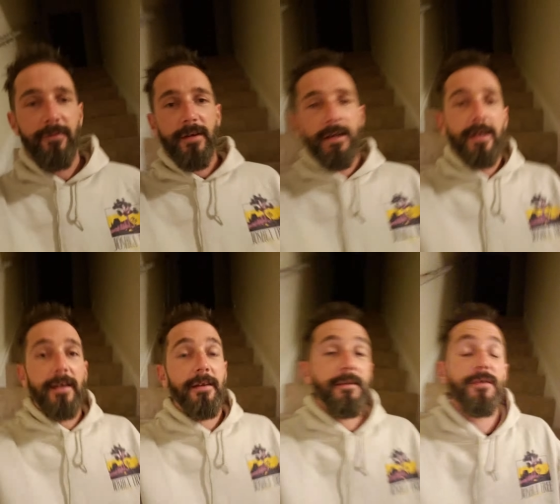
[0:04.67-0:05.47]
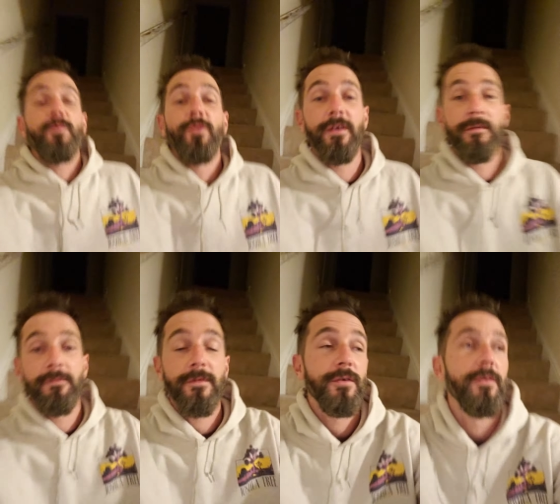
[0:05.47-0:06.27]
forgot this morning
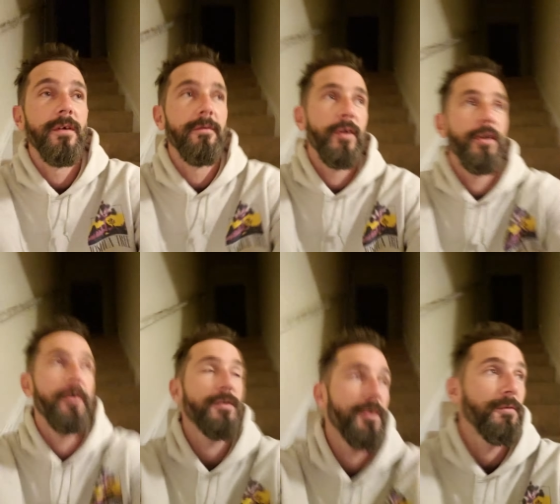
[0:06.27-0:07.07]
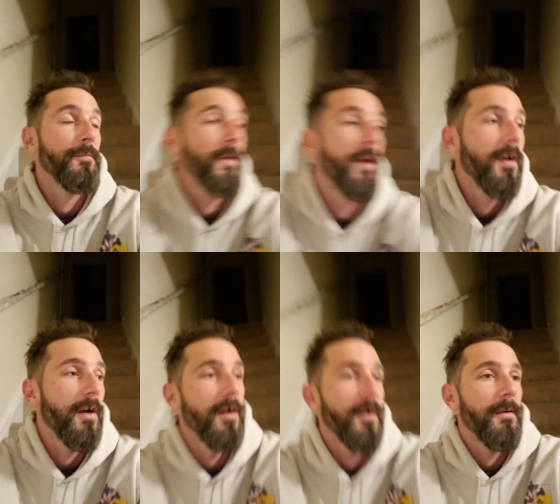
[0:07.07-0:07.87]
to do the video. So,
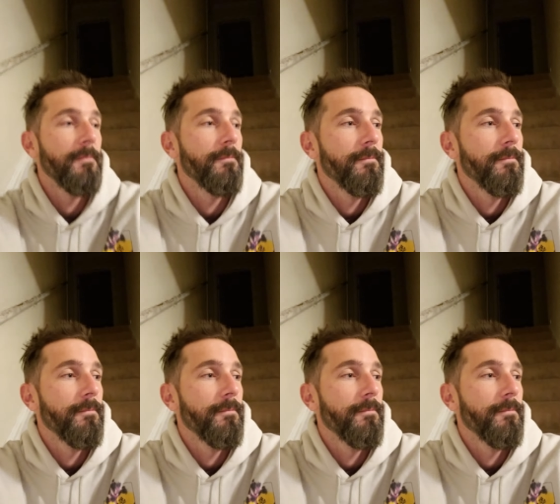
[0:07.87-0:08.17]
um,